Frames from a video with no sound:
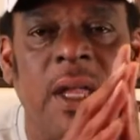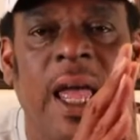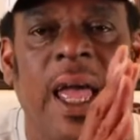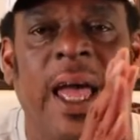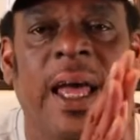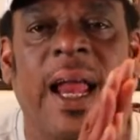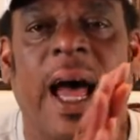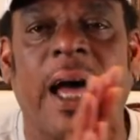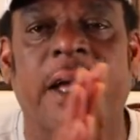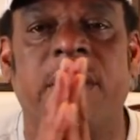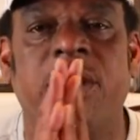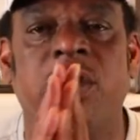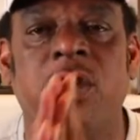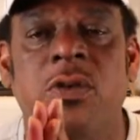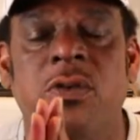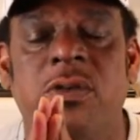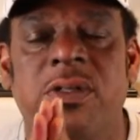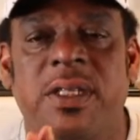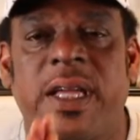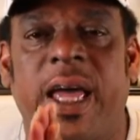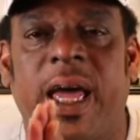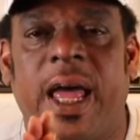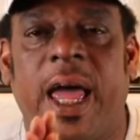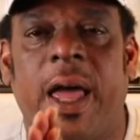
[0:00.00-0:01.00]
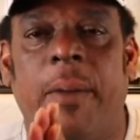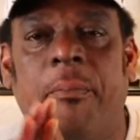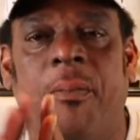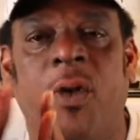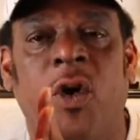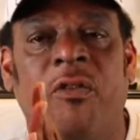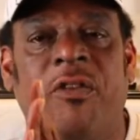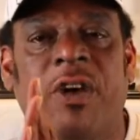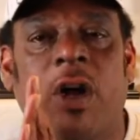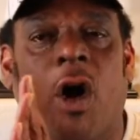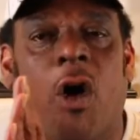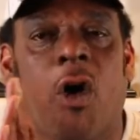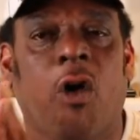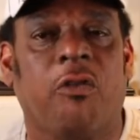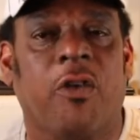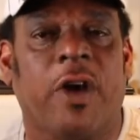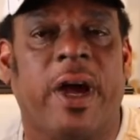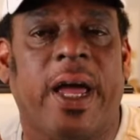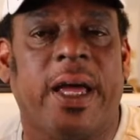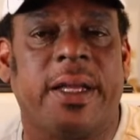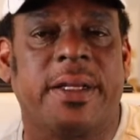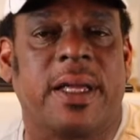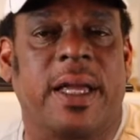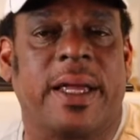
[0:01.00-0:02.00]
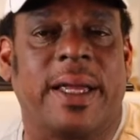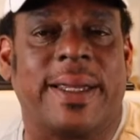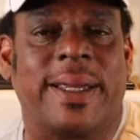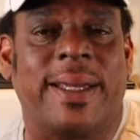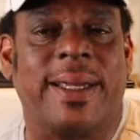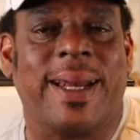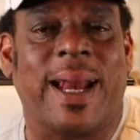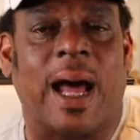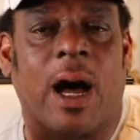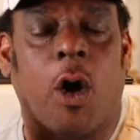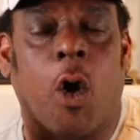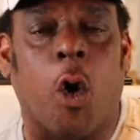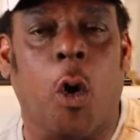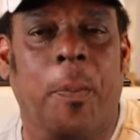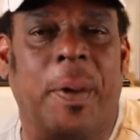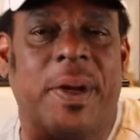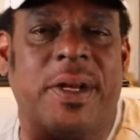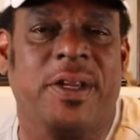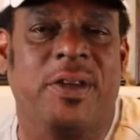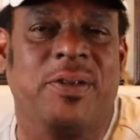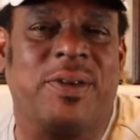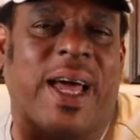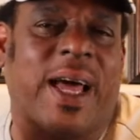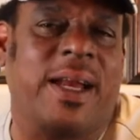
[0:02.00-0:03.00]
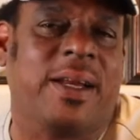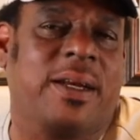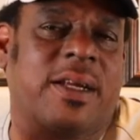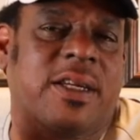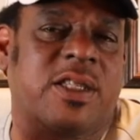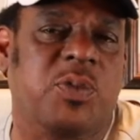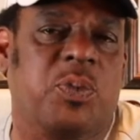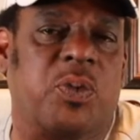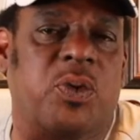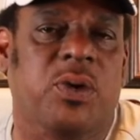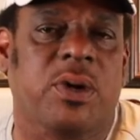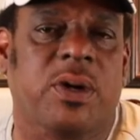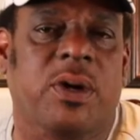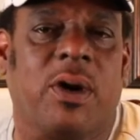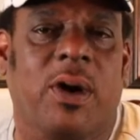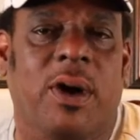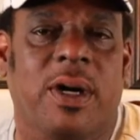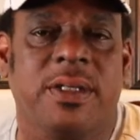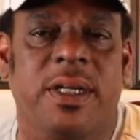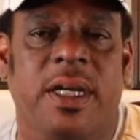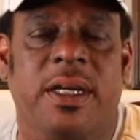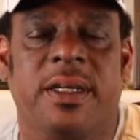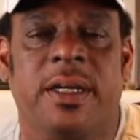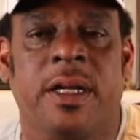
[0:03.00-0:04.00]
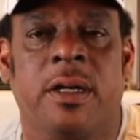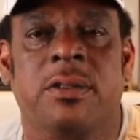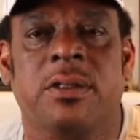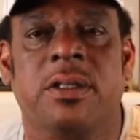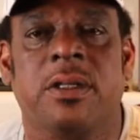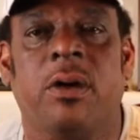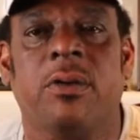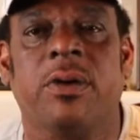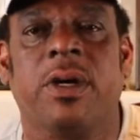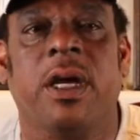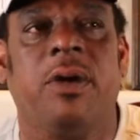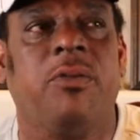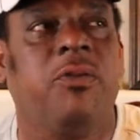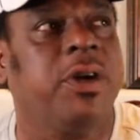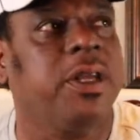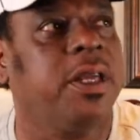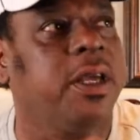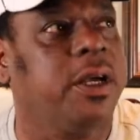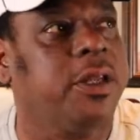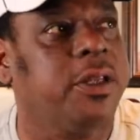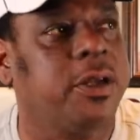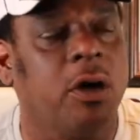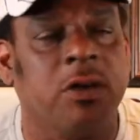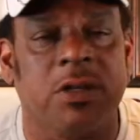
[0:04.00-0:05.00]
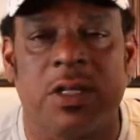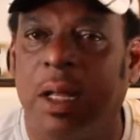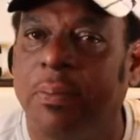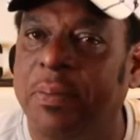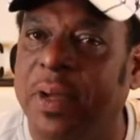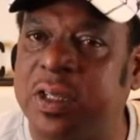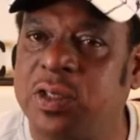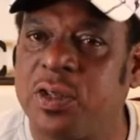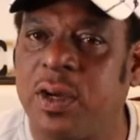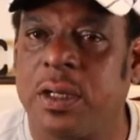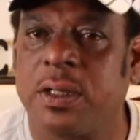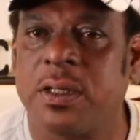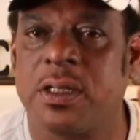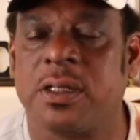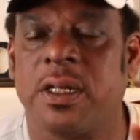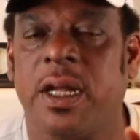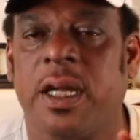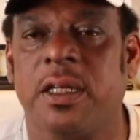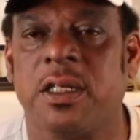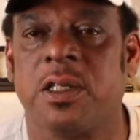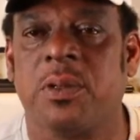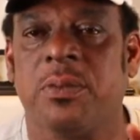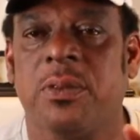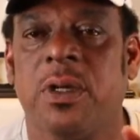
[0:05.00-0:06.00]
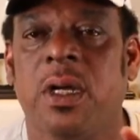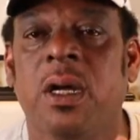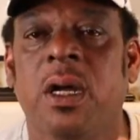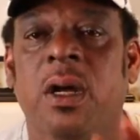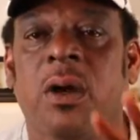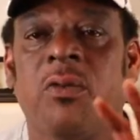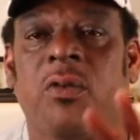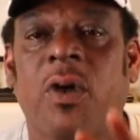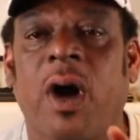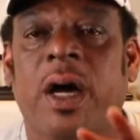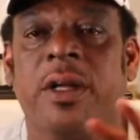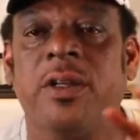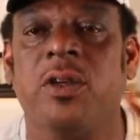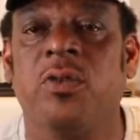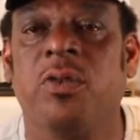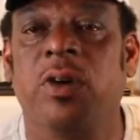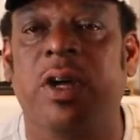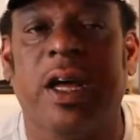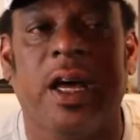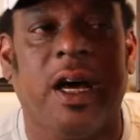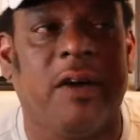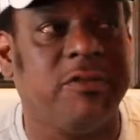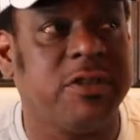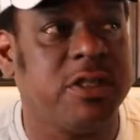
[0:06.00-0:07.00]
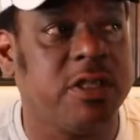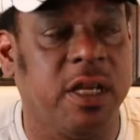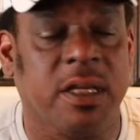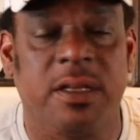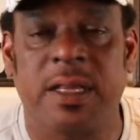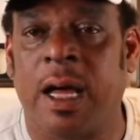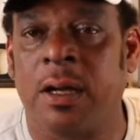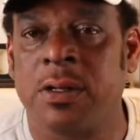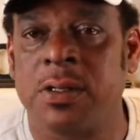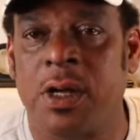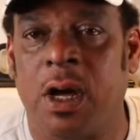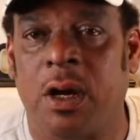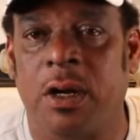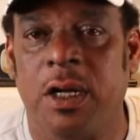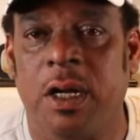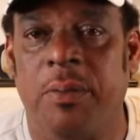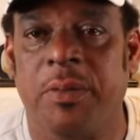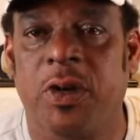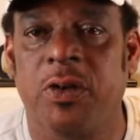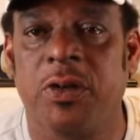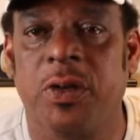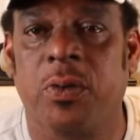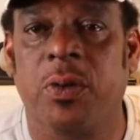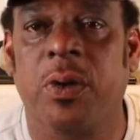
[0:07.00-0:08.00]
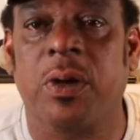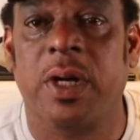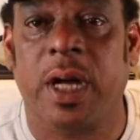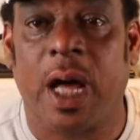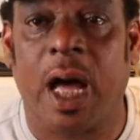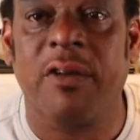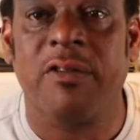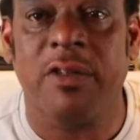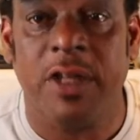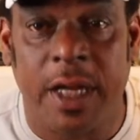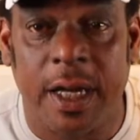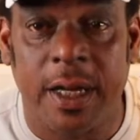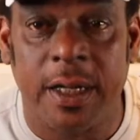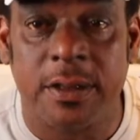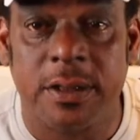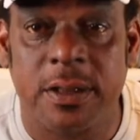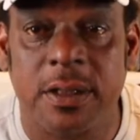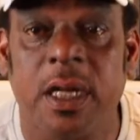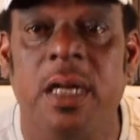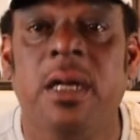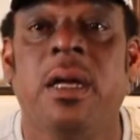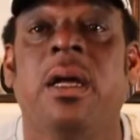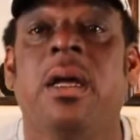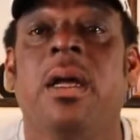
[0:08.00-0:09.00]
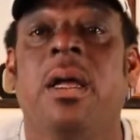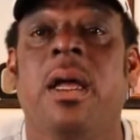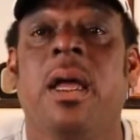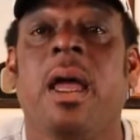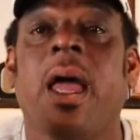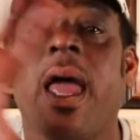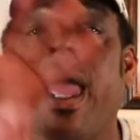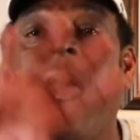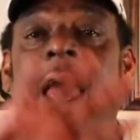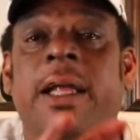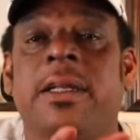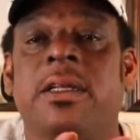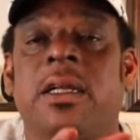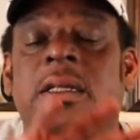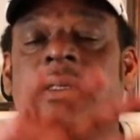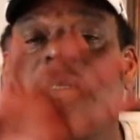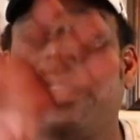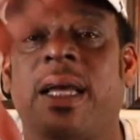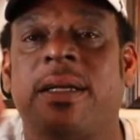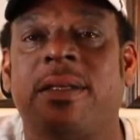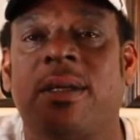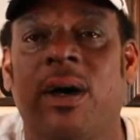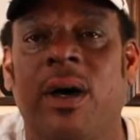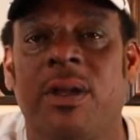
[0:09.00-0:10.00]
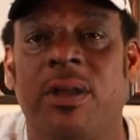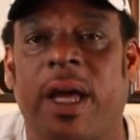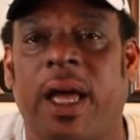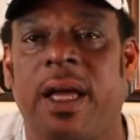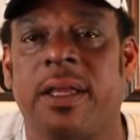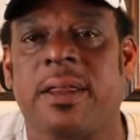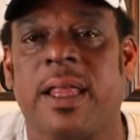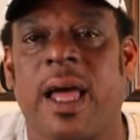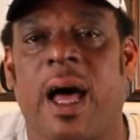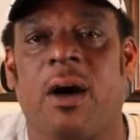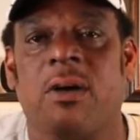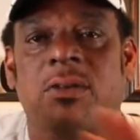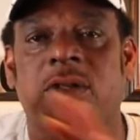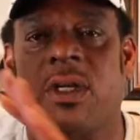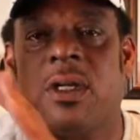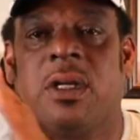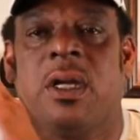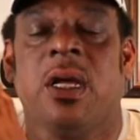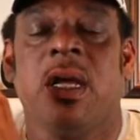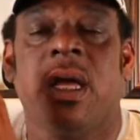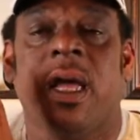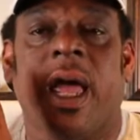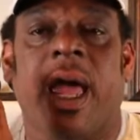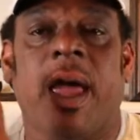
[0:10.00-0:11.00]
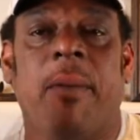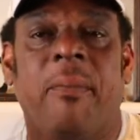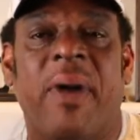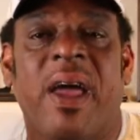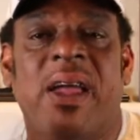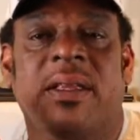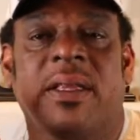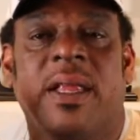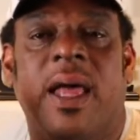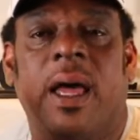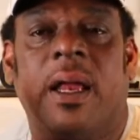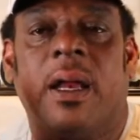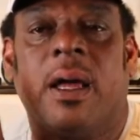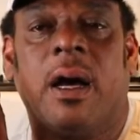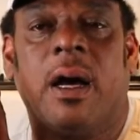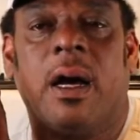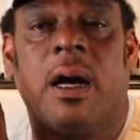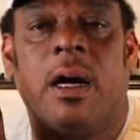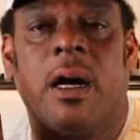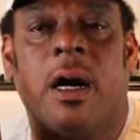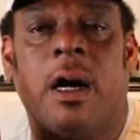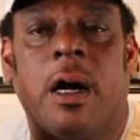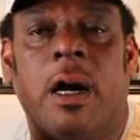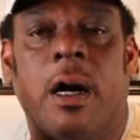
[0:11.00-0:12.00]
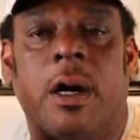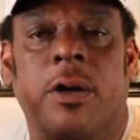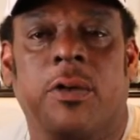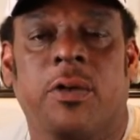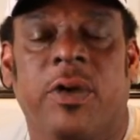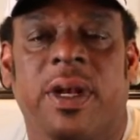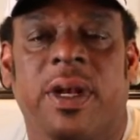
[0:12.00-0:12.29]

And I use that and move it over. And can I open the United Explorer card then? And they'll say, okay, well, yeah, oh, let me make sure I understand this, Rod. You want to have $10,000 limit on your World of Hyatt? Yes. And take the other 8000 and make that uh,